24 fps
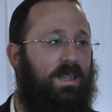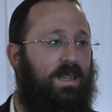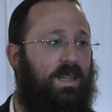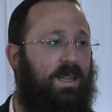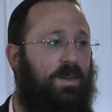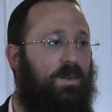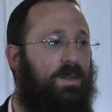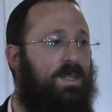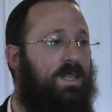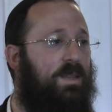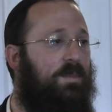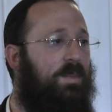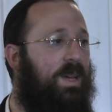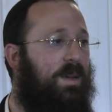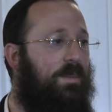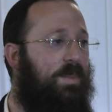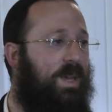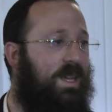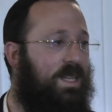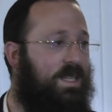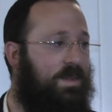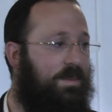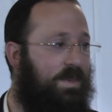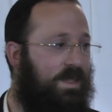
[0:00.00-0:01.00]
It was in our
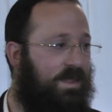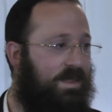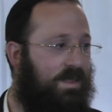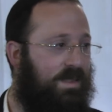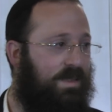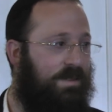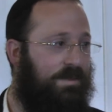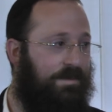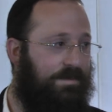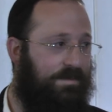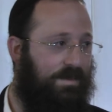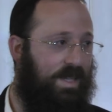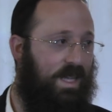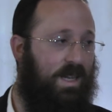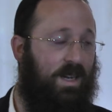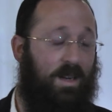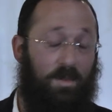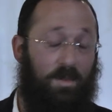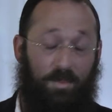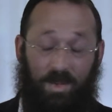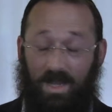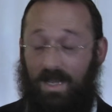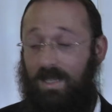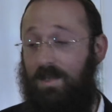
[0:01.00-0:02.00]
basement,
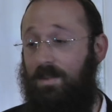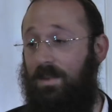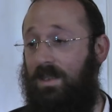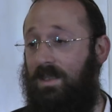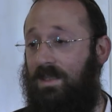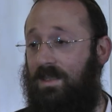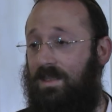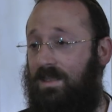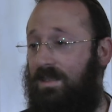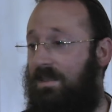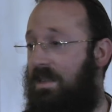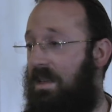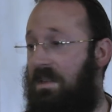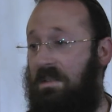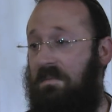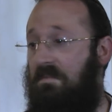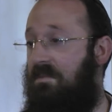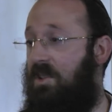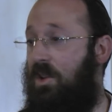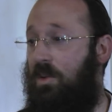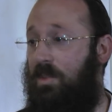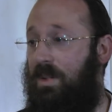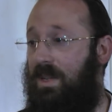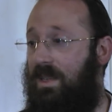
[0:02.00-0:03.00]
and
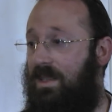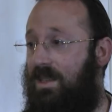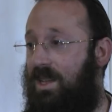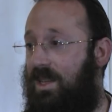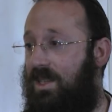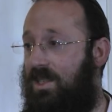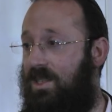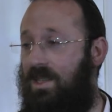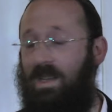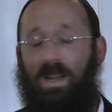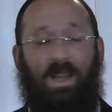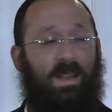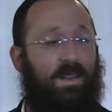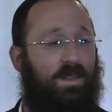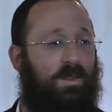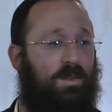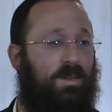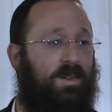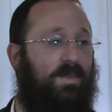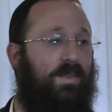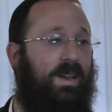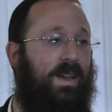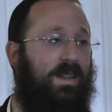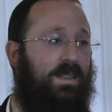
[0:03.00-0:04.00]
nobody touched it. I knew
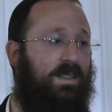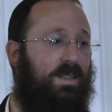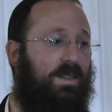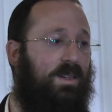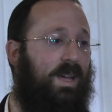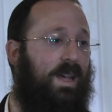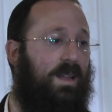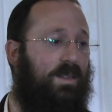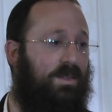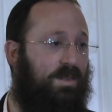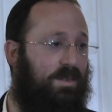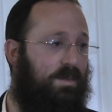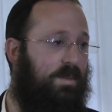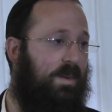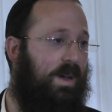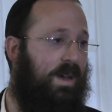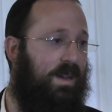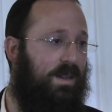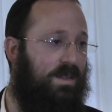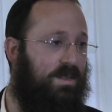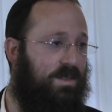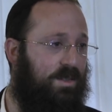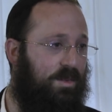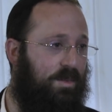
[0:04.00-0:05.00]
if I took out 2
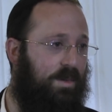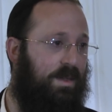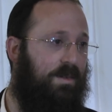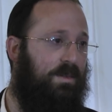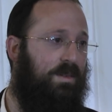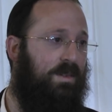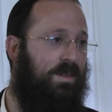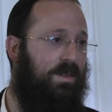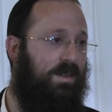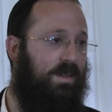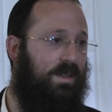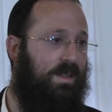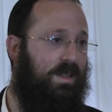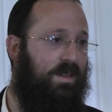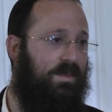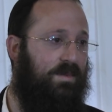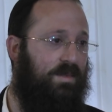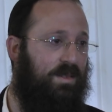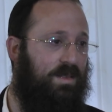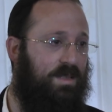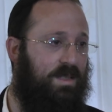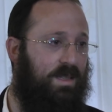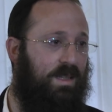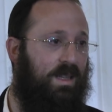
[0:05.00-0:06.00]
bottles, nobody would know the
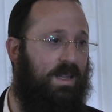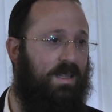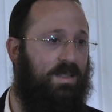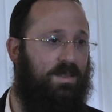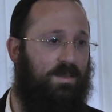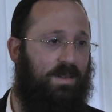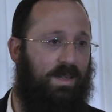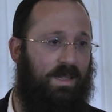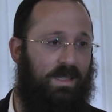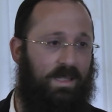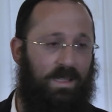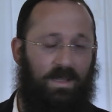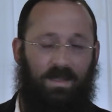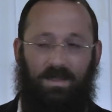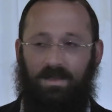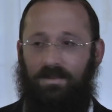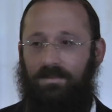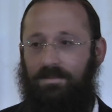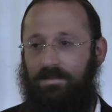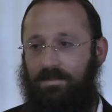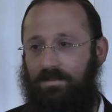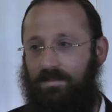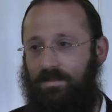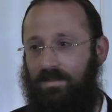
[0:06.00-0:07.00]
difference, and that's what I did.
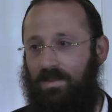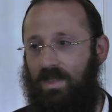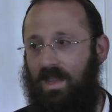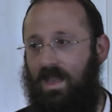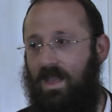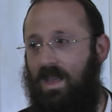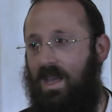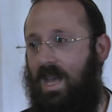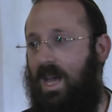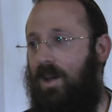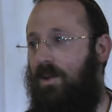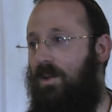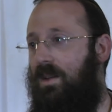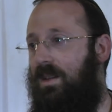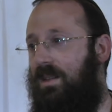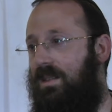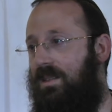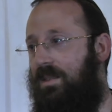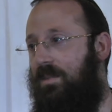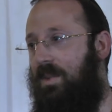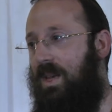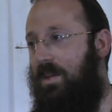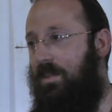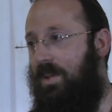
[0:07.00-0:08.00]
I went
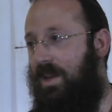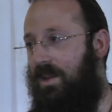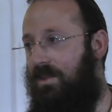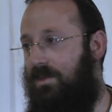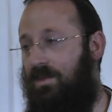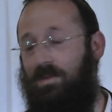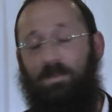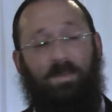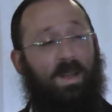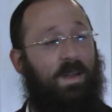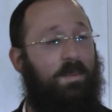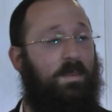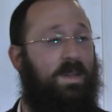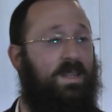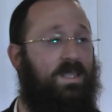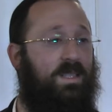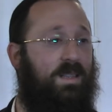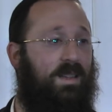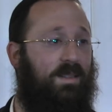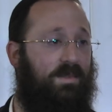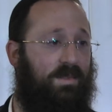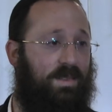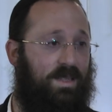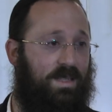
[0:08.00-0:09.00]
into my bedroom by
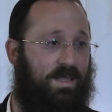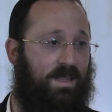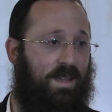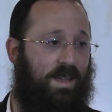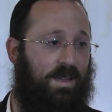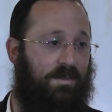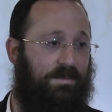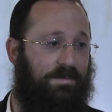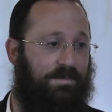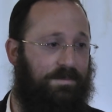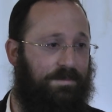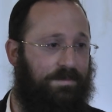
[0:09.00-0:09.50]
myself this time.